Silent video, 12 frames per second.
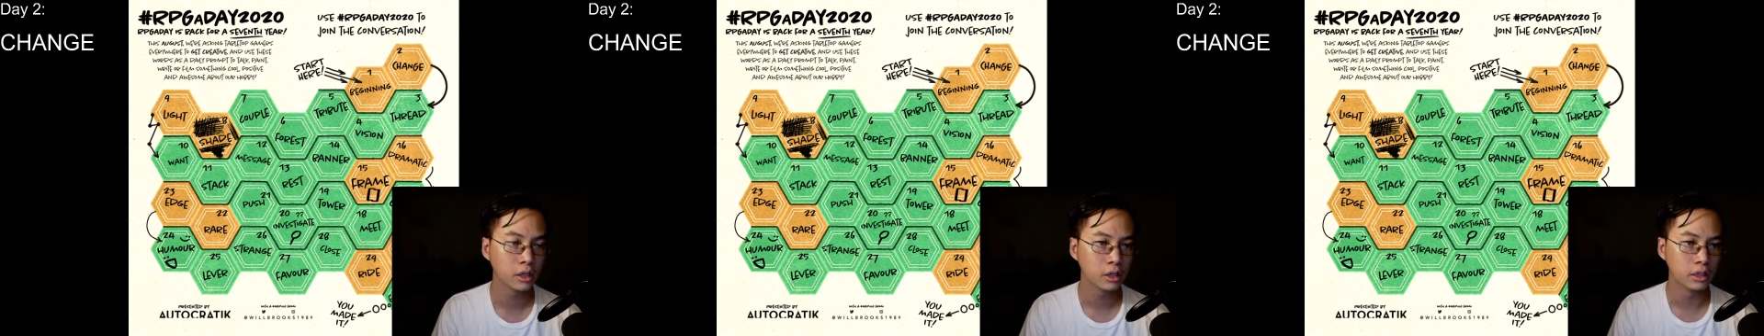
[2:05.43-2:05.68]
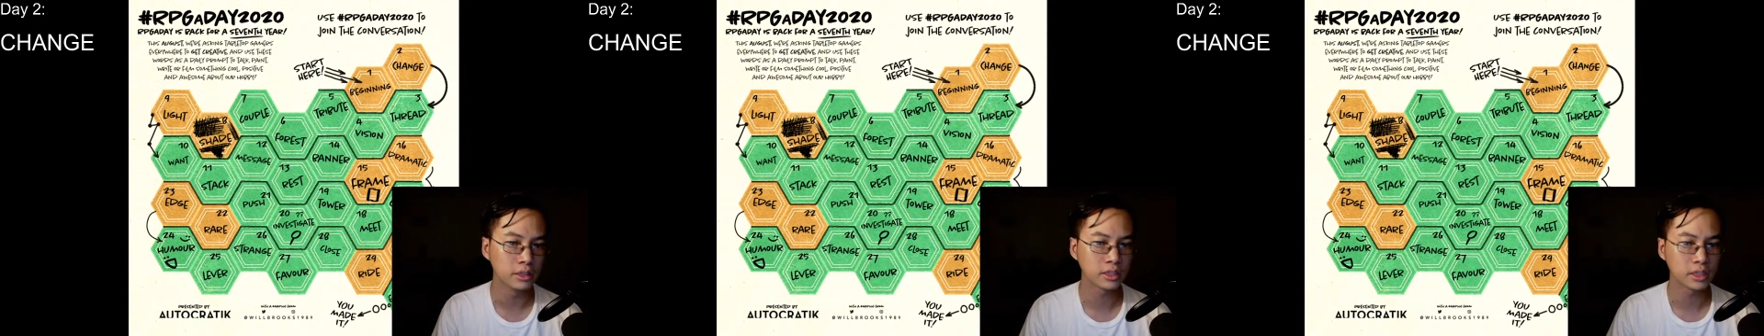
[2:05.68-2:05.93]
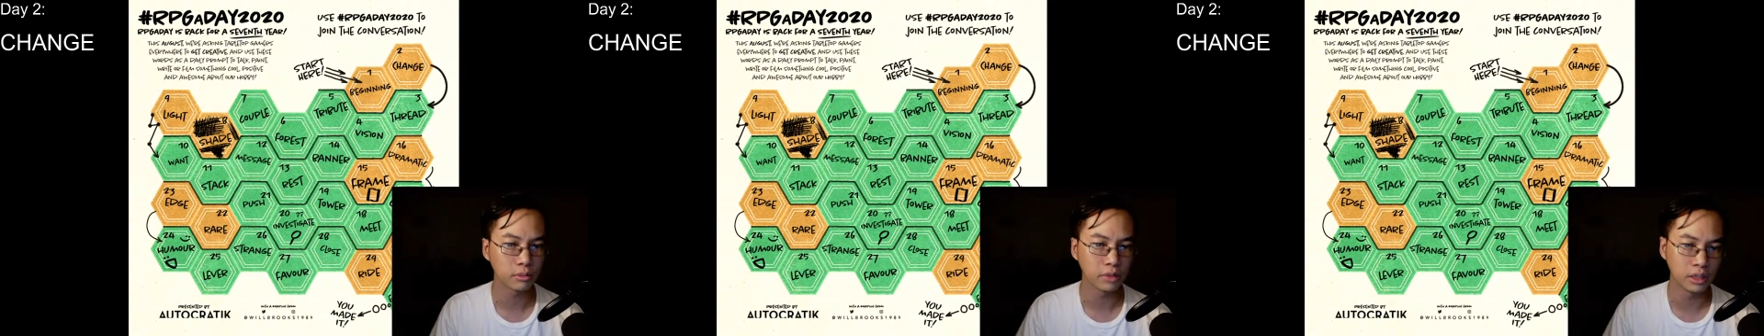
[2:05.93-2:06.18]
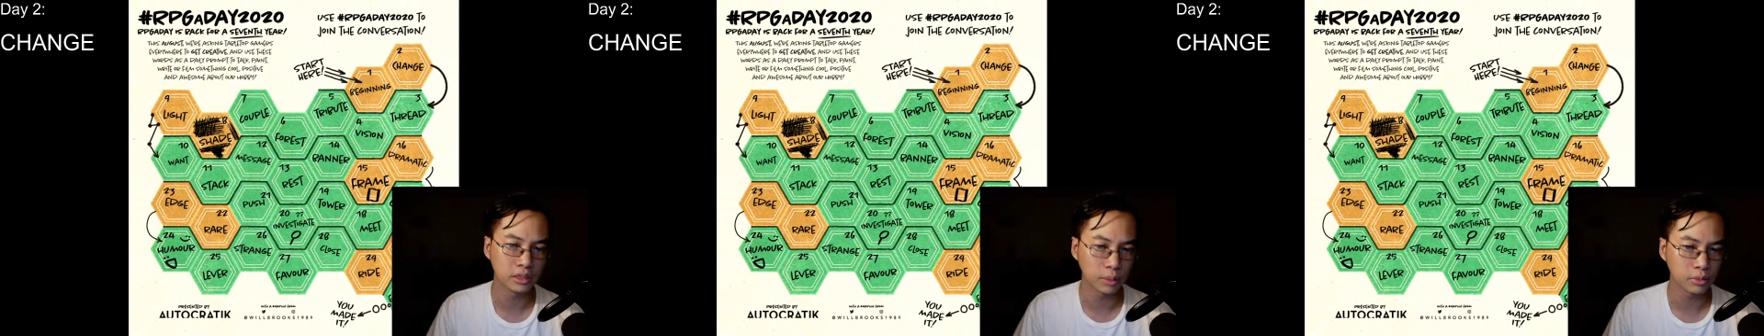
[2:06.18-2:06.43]
it's
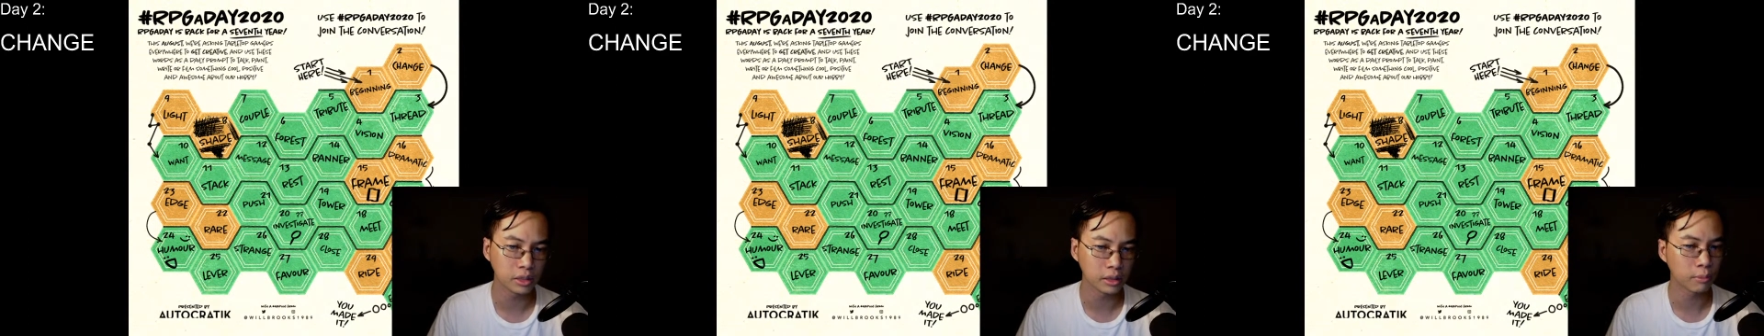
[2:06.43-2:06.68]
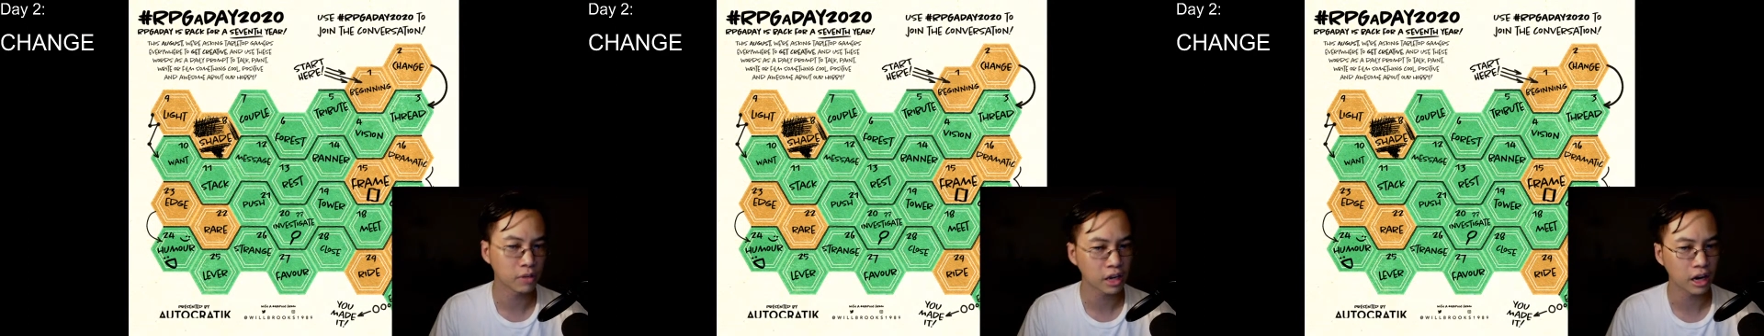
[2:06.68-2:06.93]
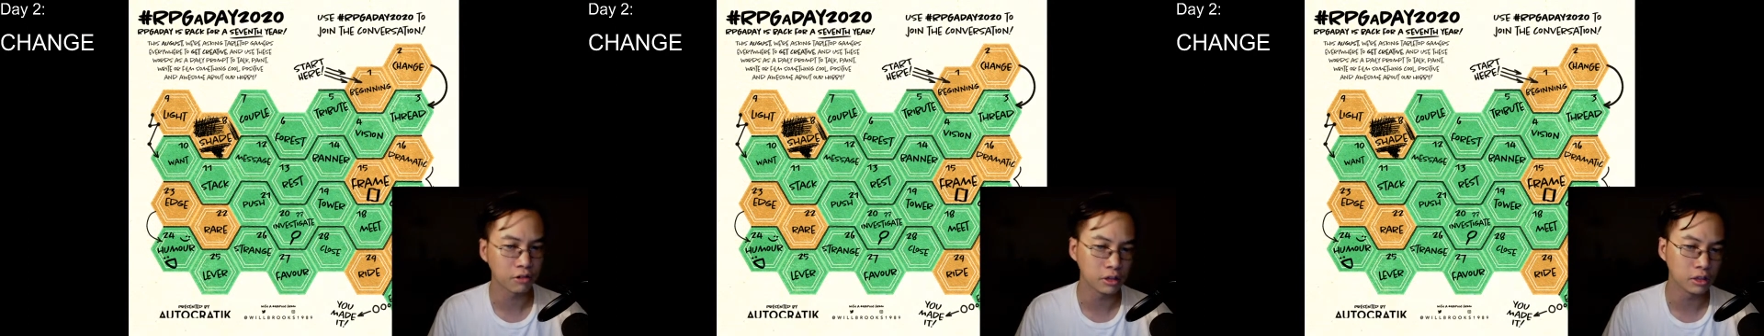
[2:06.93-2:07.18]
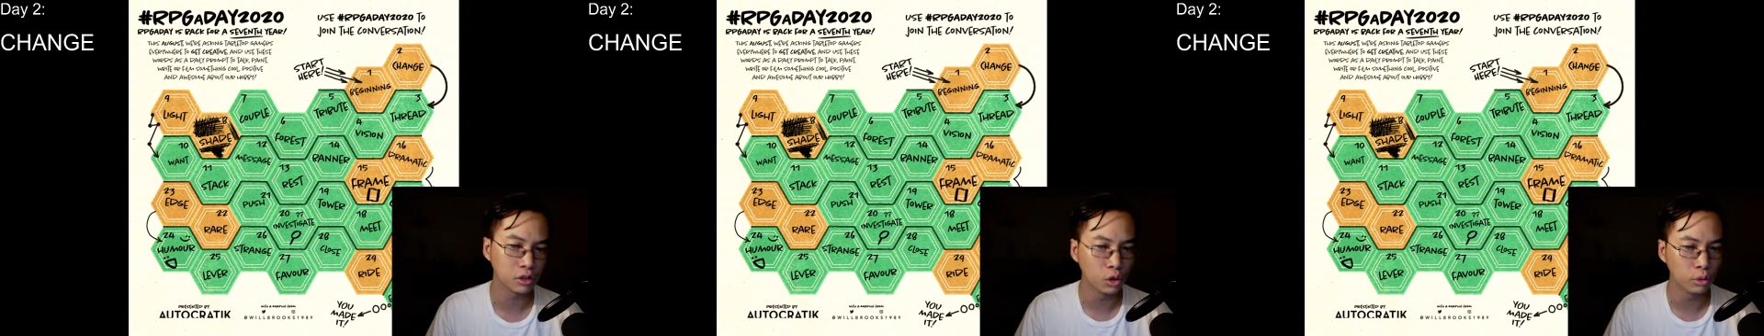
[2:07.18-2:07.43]
something that I'm
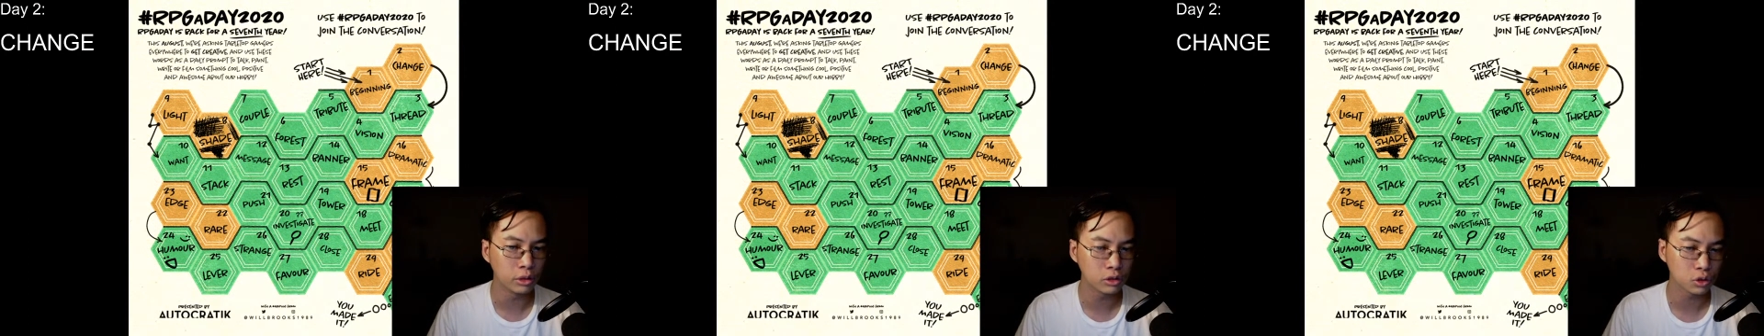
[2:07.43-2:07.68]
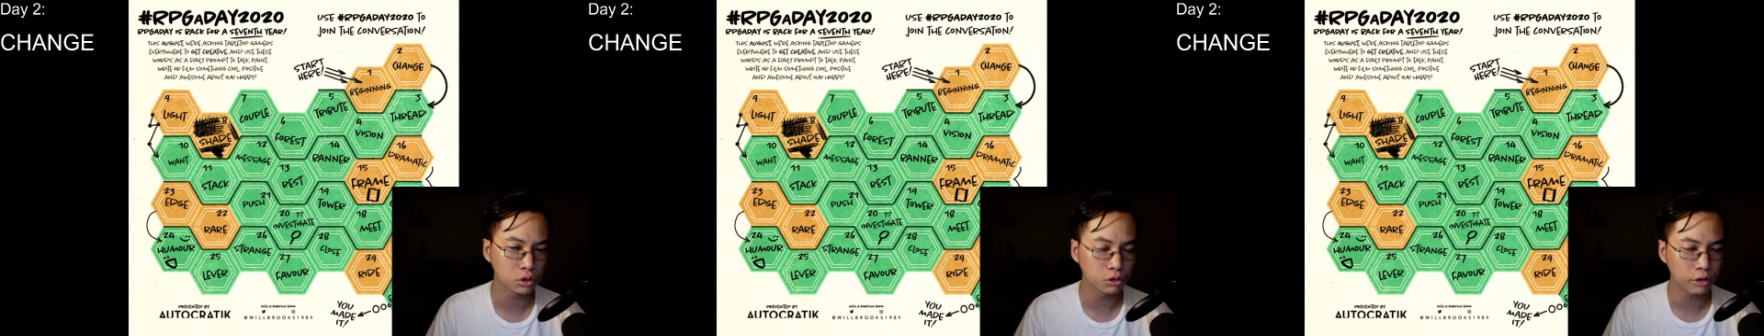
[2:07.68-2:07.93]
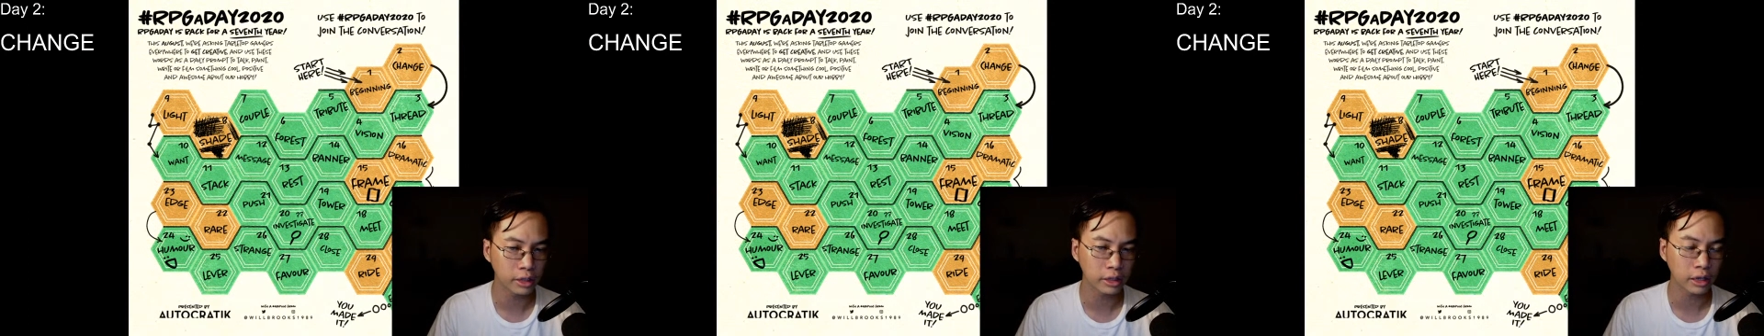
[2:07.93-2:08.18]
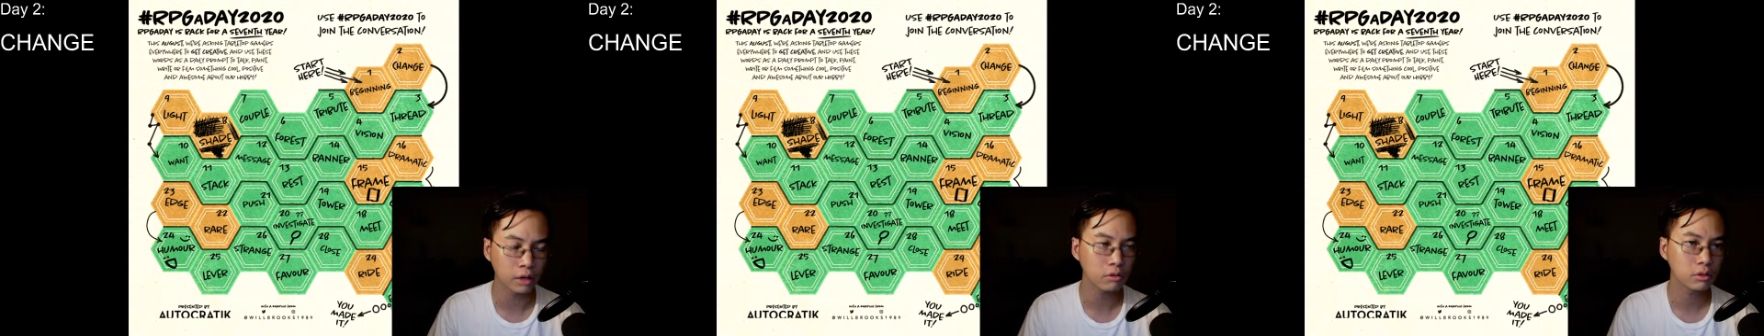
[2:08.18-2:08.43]
currently going through right
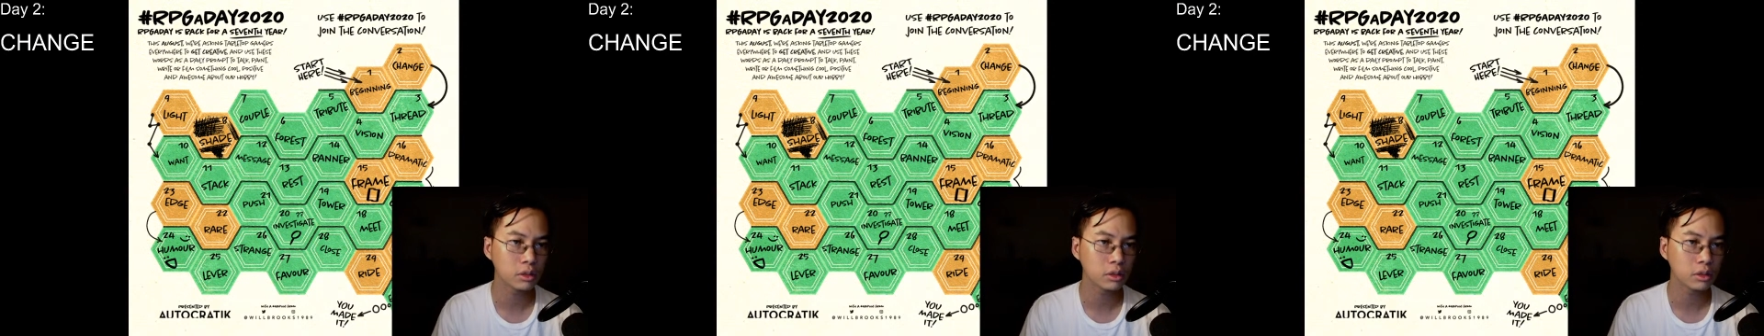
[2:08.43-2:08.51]
now,